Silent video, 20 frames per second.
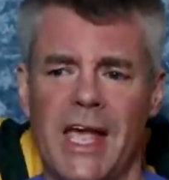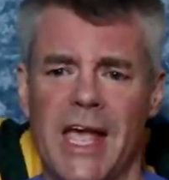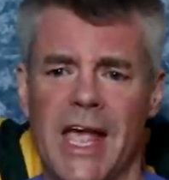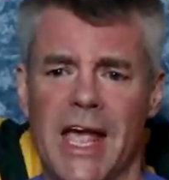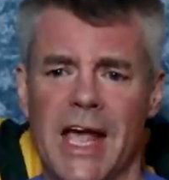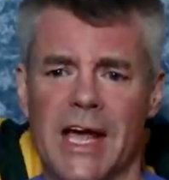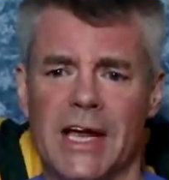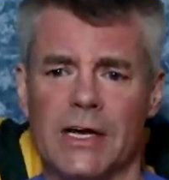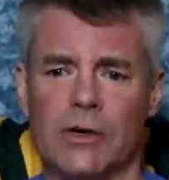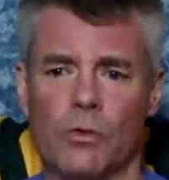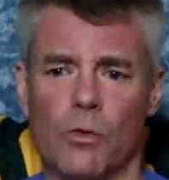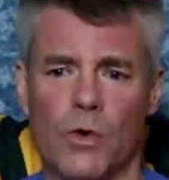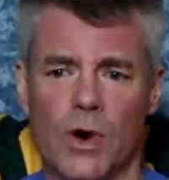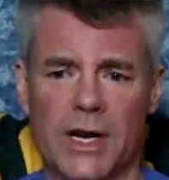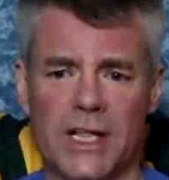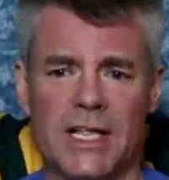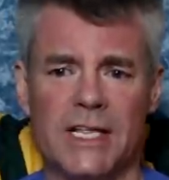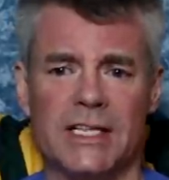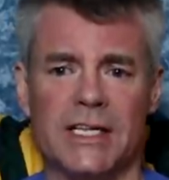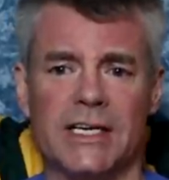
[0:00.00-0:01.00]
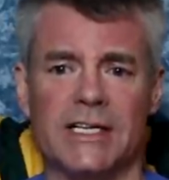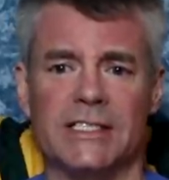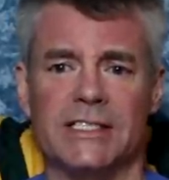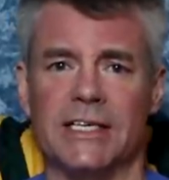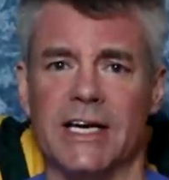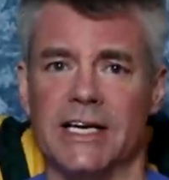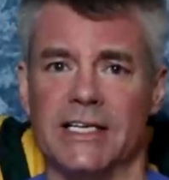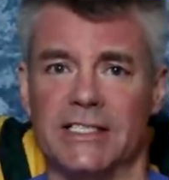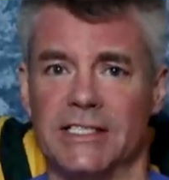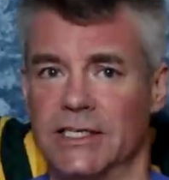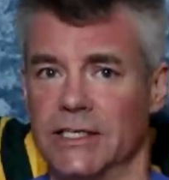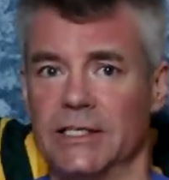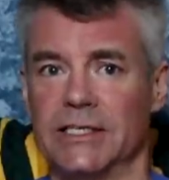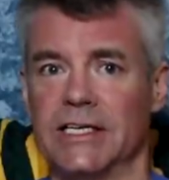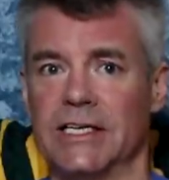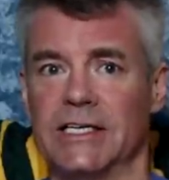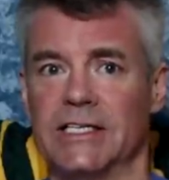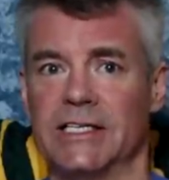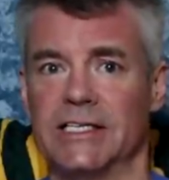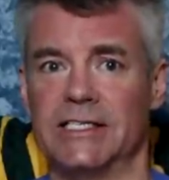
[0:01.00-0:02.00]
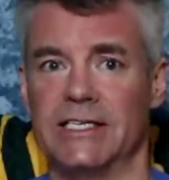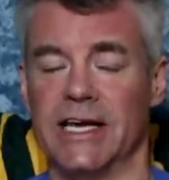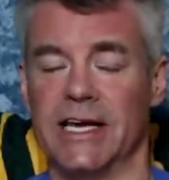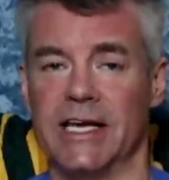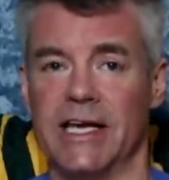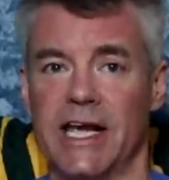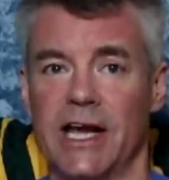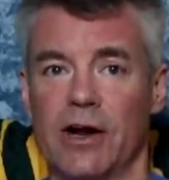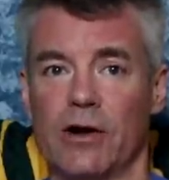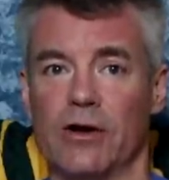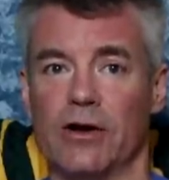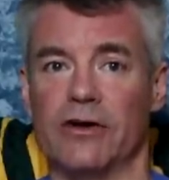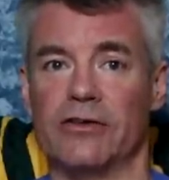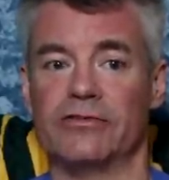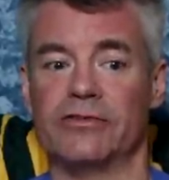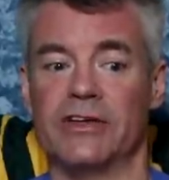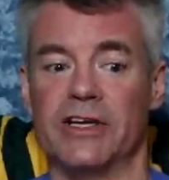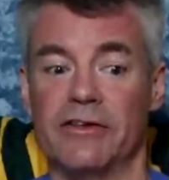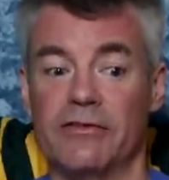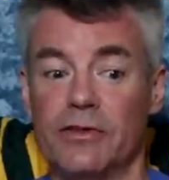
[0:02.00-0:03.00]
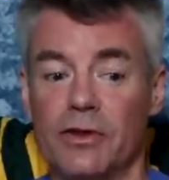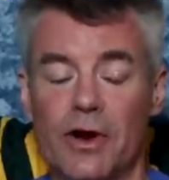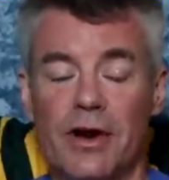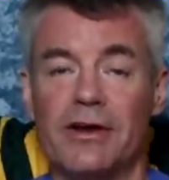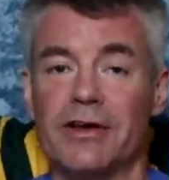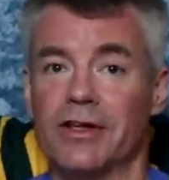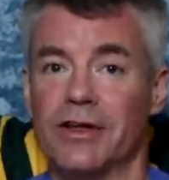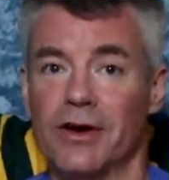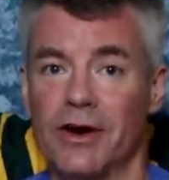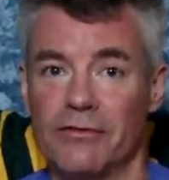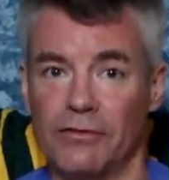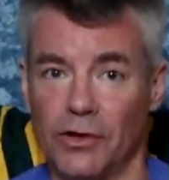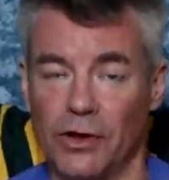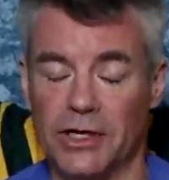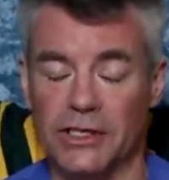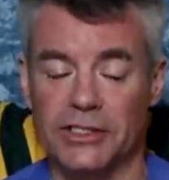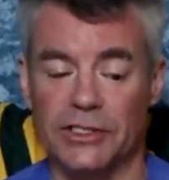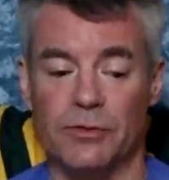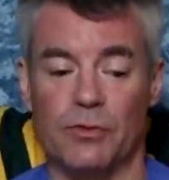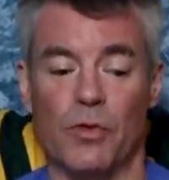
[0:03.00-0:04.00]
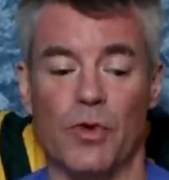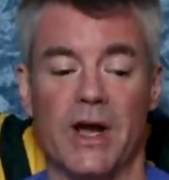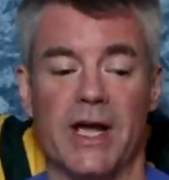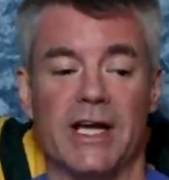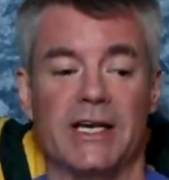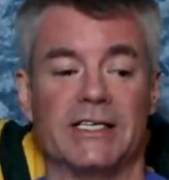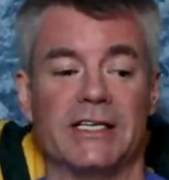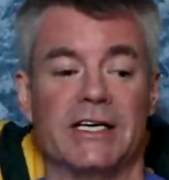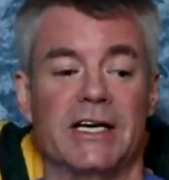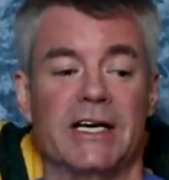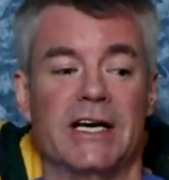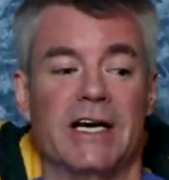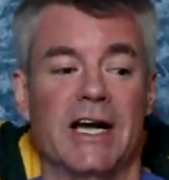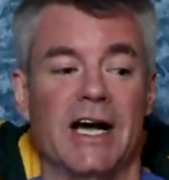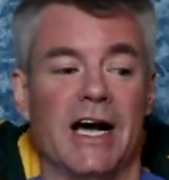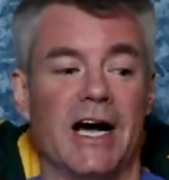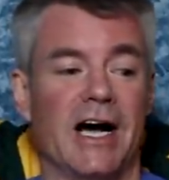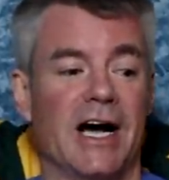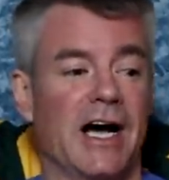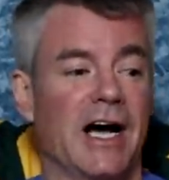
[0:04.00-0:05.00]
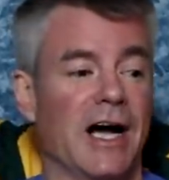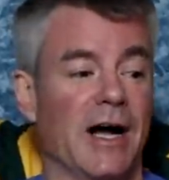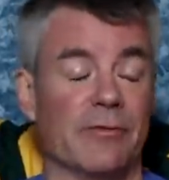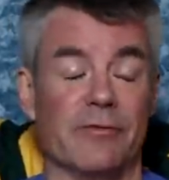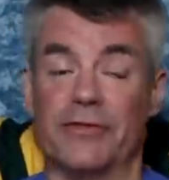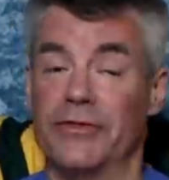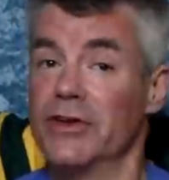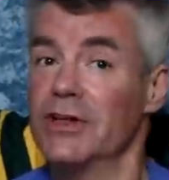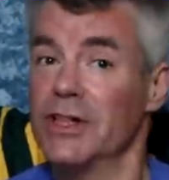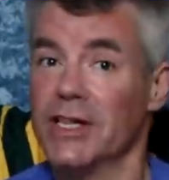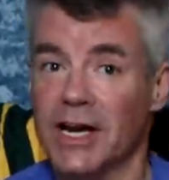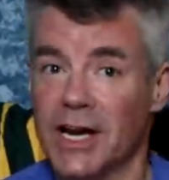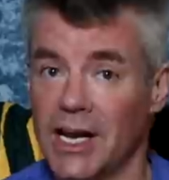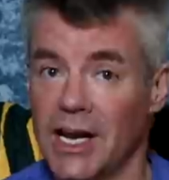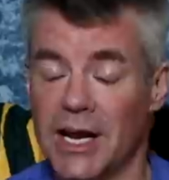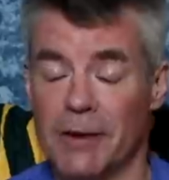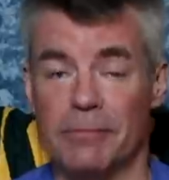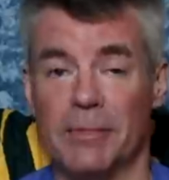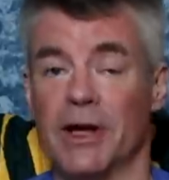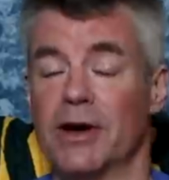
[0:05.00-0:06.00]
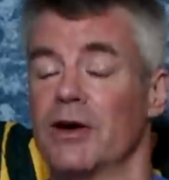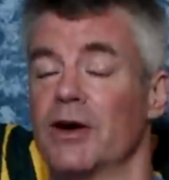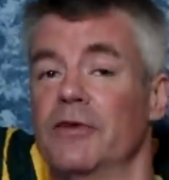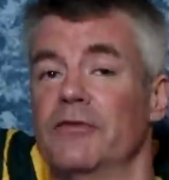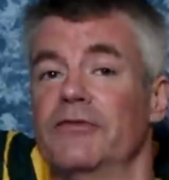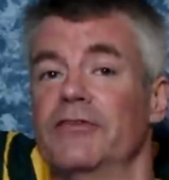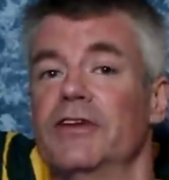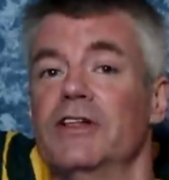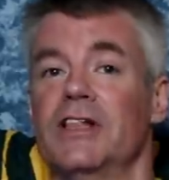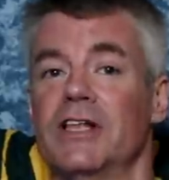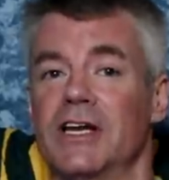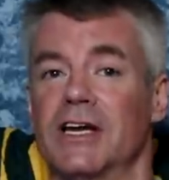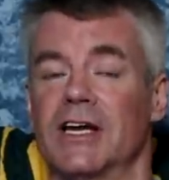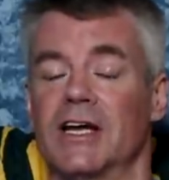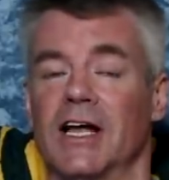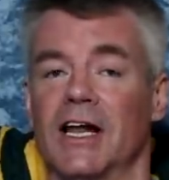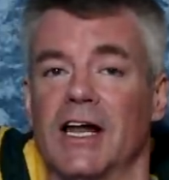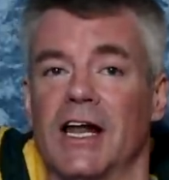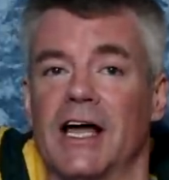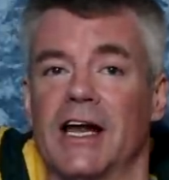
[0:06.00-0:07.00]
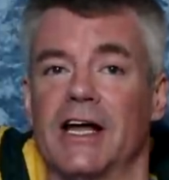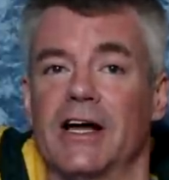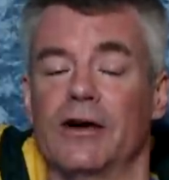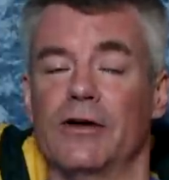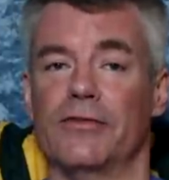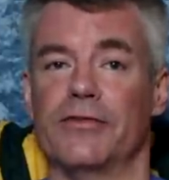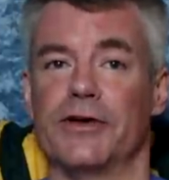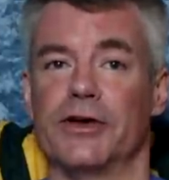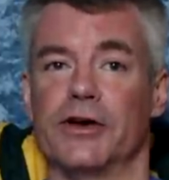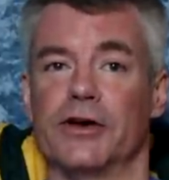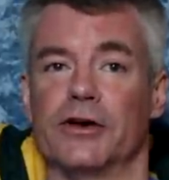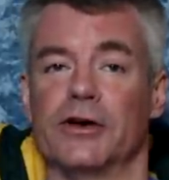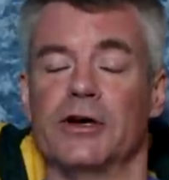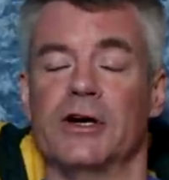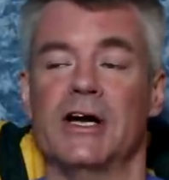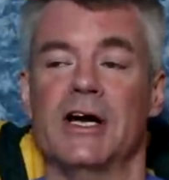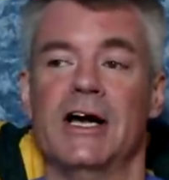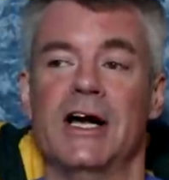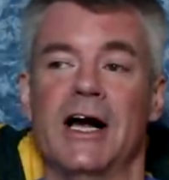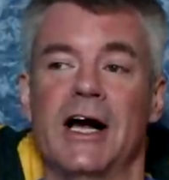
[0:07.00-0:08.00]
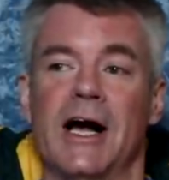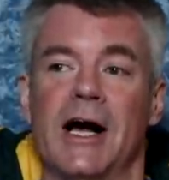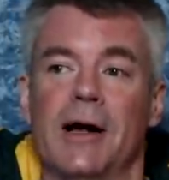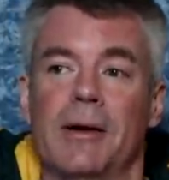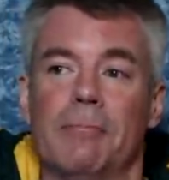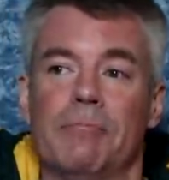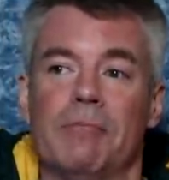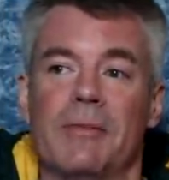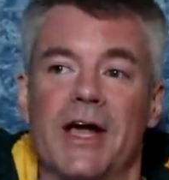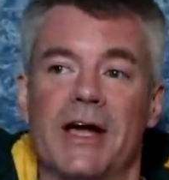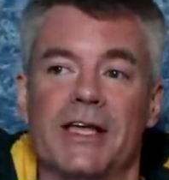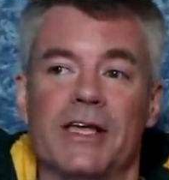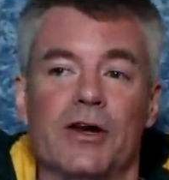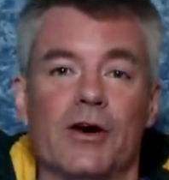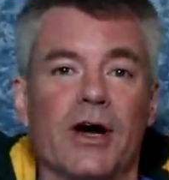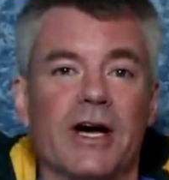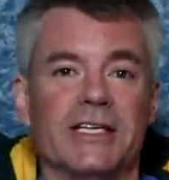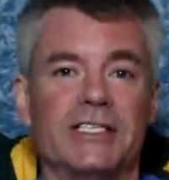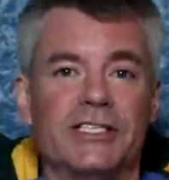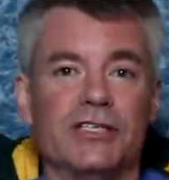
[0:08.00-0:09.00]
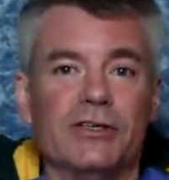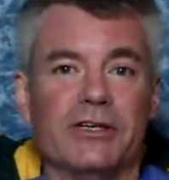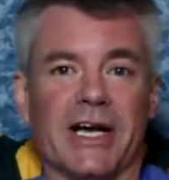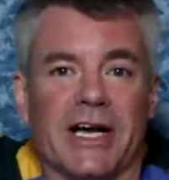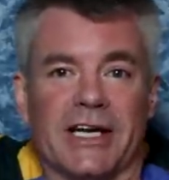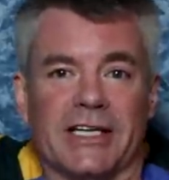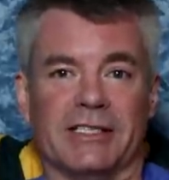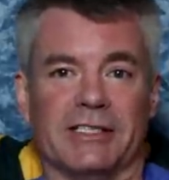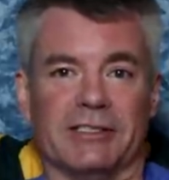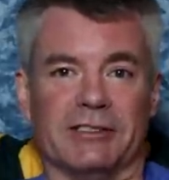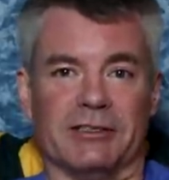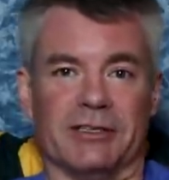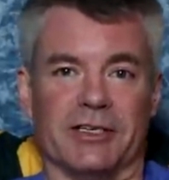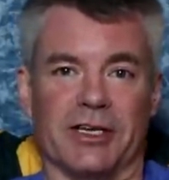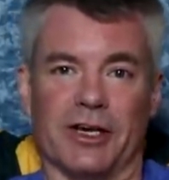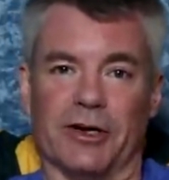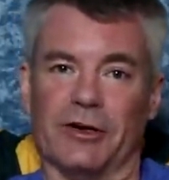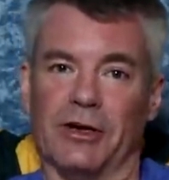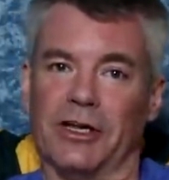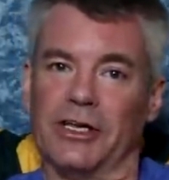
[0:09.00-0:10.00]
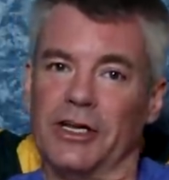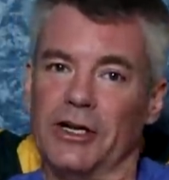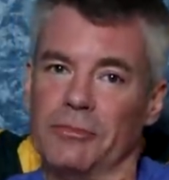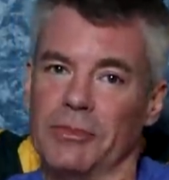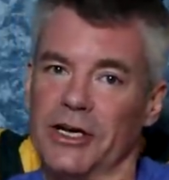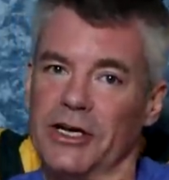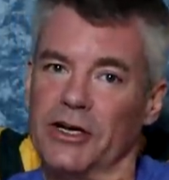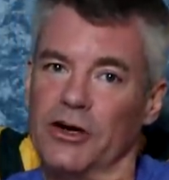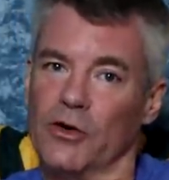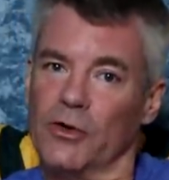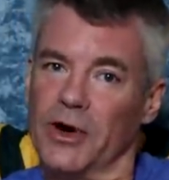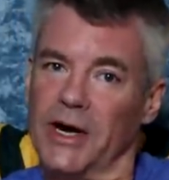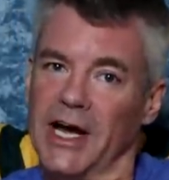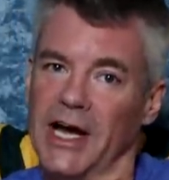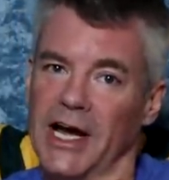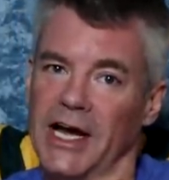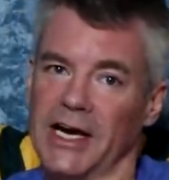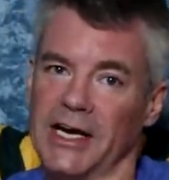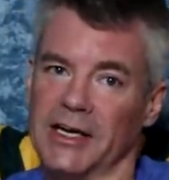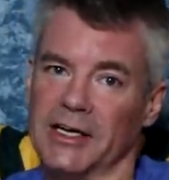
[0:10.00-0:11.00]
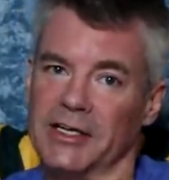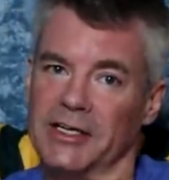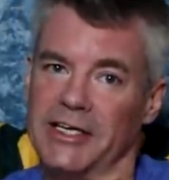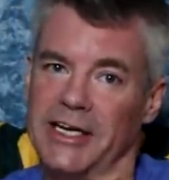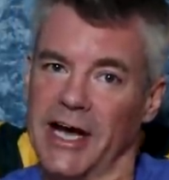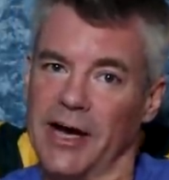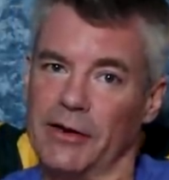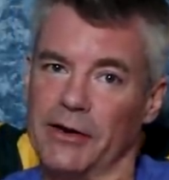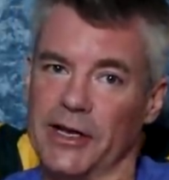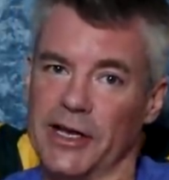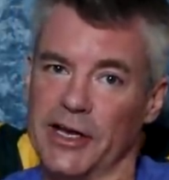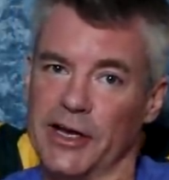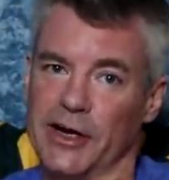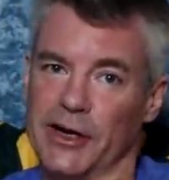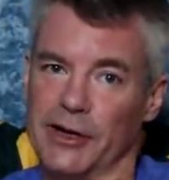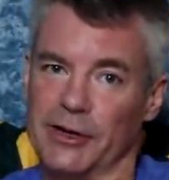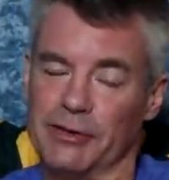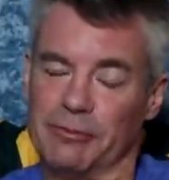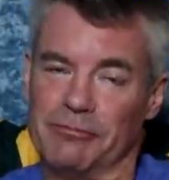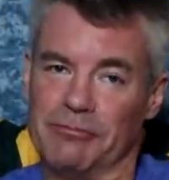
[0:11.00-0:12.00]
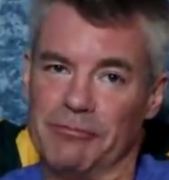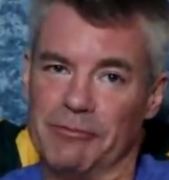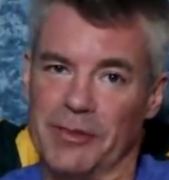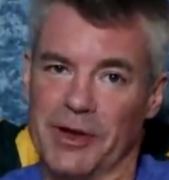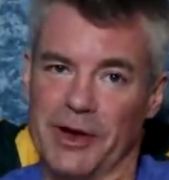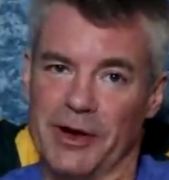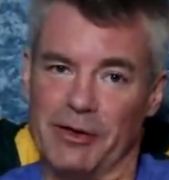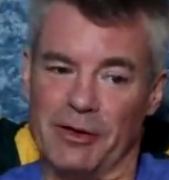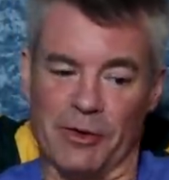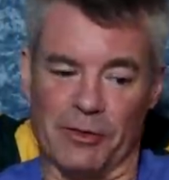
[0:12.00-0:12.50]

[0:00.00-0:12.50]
And one of the things that I still need to take care of, even though I, you know, I've lost some weight uh, I'm feeling a lot better. I'm feeling a lot healthier. You know, I still got, you know, a little bit going on down here, you know,